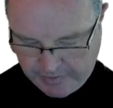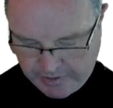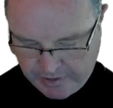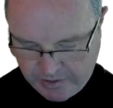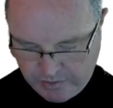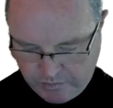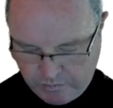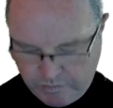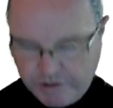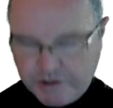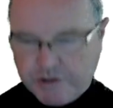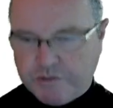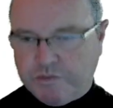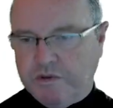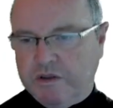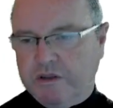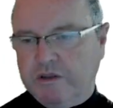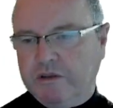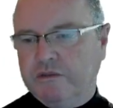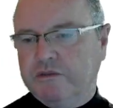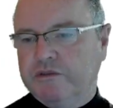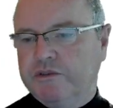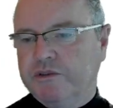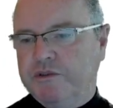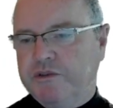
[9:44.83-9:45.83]
which
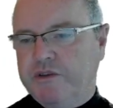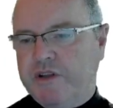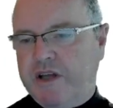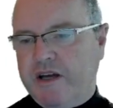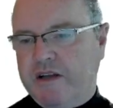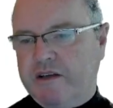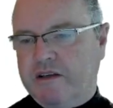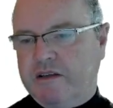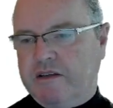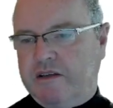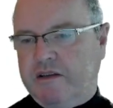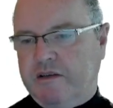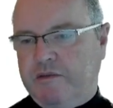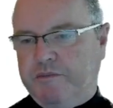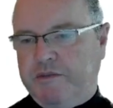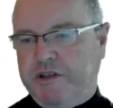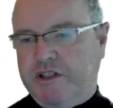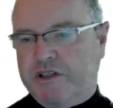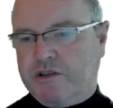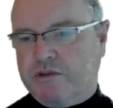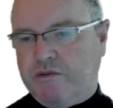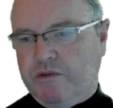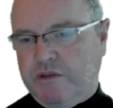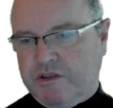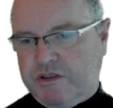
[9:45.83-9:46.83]
will do that
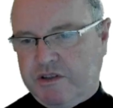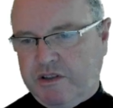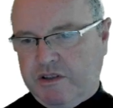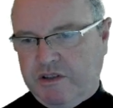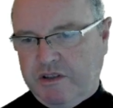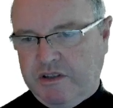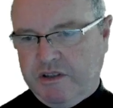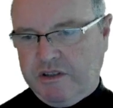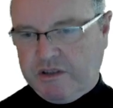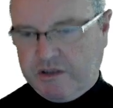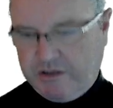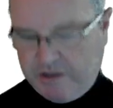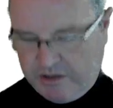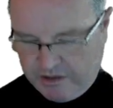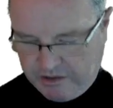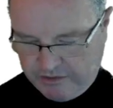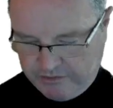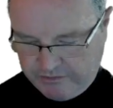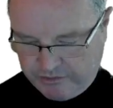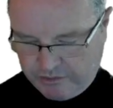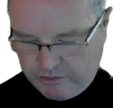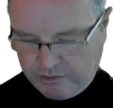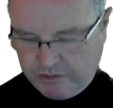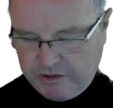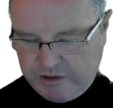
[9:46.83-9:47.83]
pitch quantize
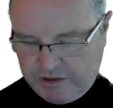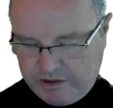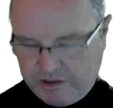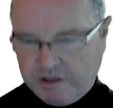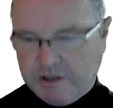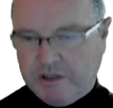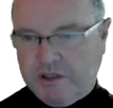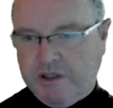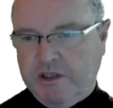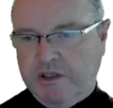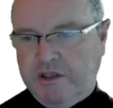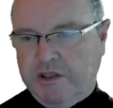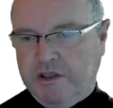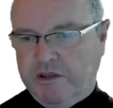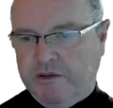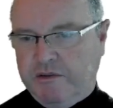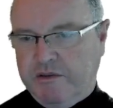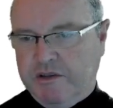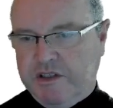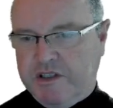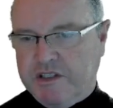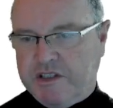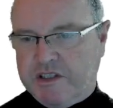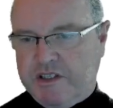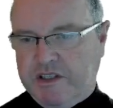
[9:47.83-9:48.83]
for us. We
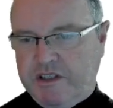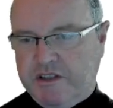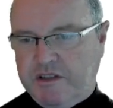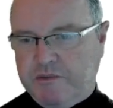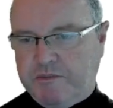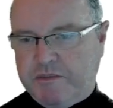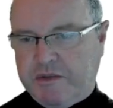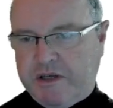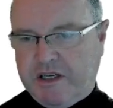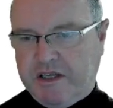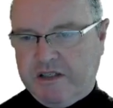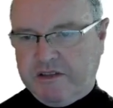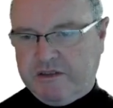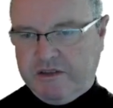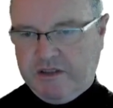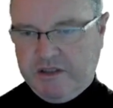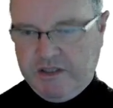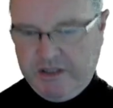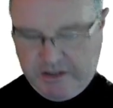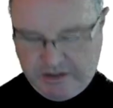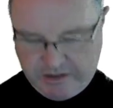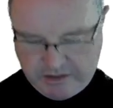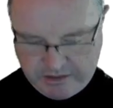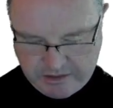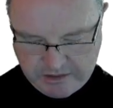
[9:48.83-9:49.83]
just need to pass it
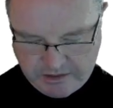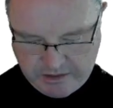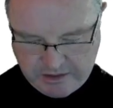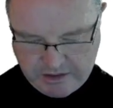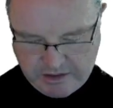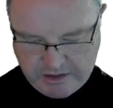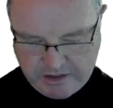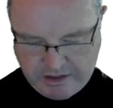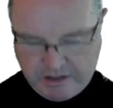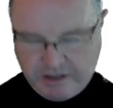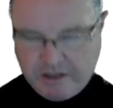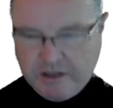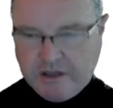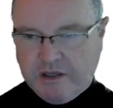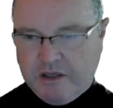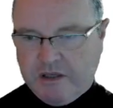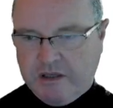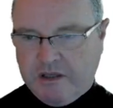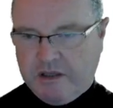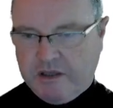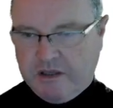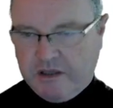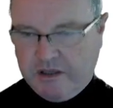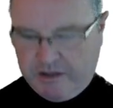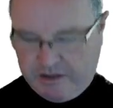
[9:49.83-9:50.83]
in
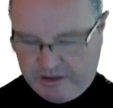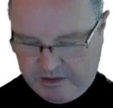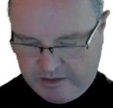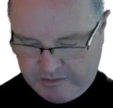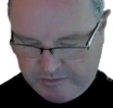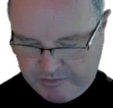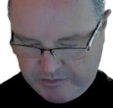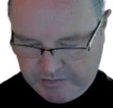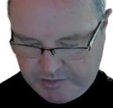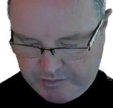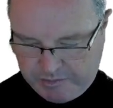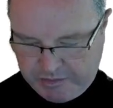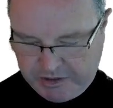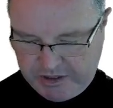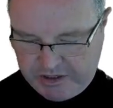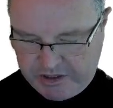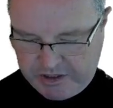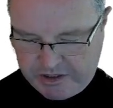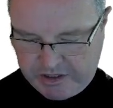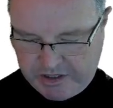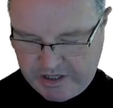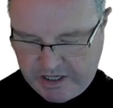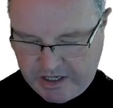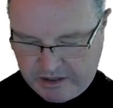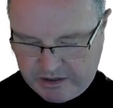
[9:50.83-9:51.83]
a pitch
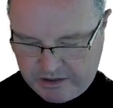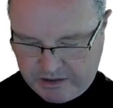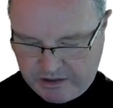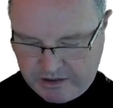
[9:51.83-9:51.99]
set.